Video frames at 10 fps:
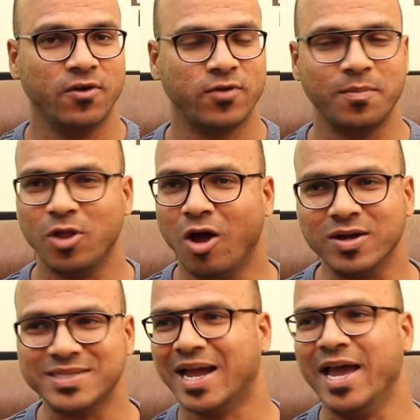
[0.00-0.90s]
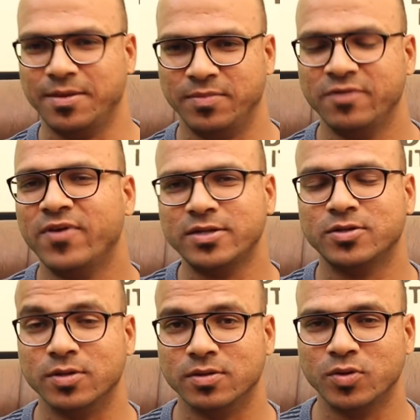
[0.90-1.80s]
From a long time, in
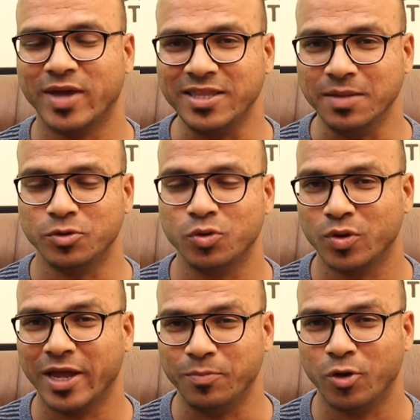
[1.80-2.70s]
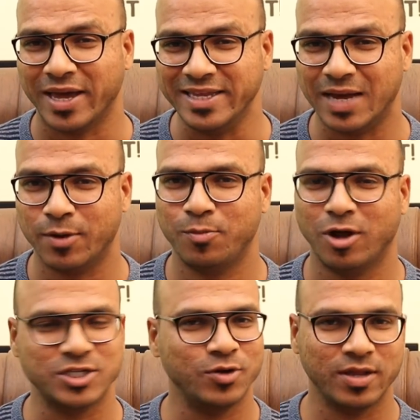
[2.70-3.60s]
fact, to get more idea about
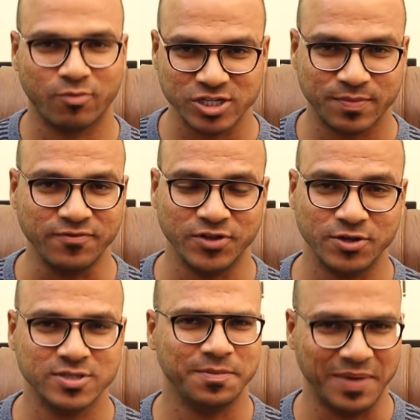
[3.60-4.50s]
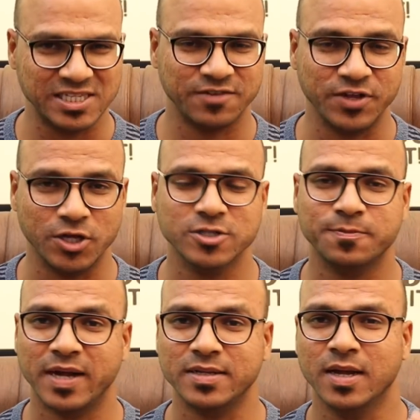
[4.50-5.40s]
blockchain, you can watch my videos, the basic videos.
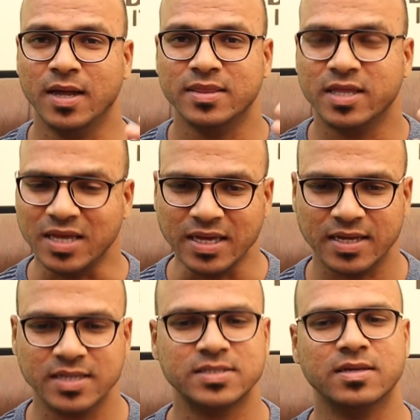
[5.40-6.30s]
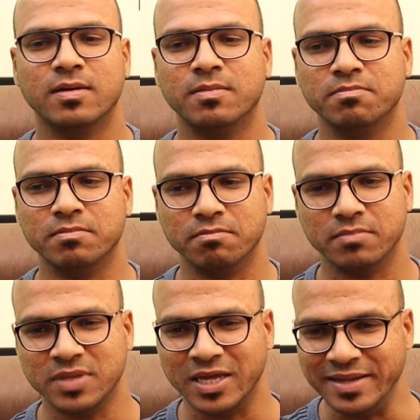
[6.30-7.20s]
But the thing is,
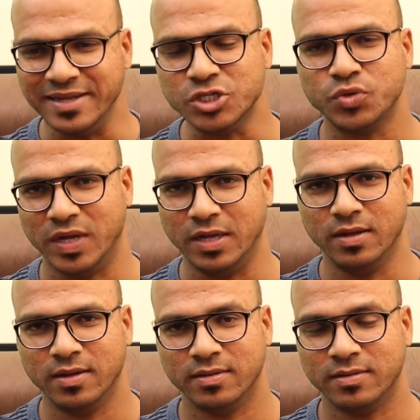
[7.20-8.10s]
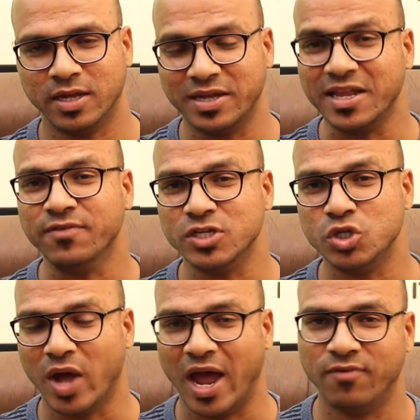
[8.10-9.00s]
the industry, the data which
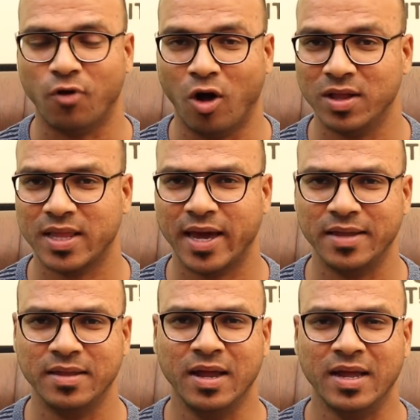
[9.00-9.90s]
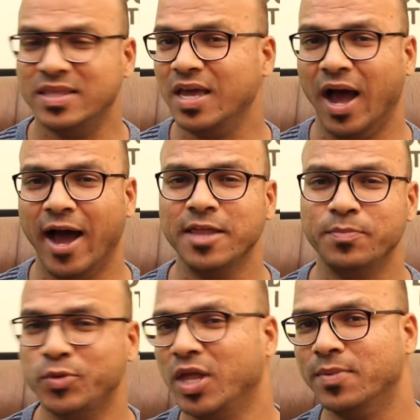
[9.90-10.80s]
you have online, they are
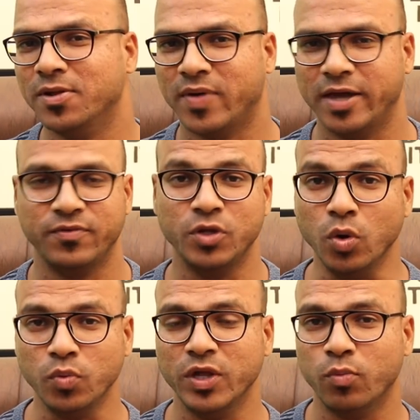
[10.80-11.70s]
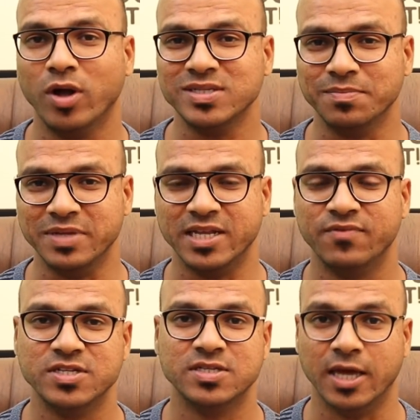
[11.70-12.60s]
mutable, right? We want some data
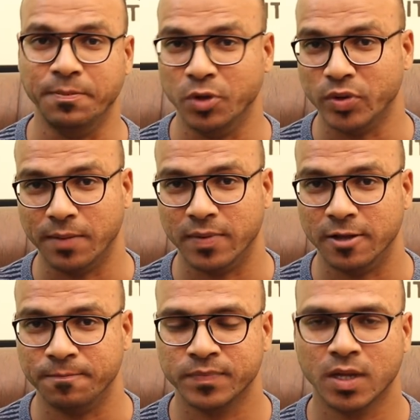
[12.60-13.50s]
which is immutable.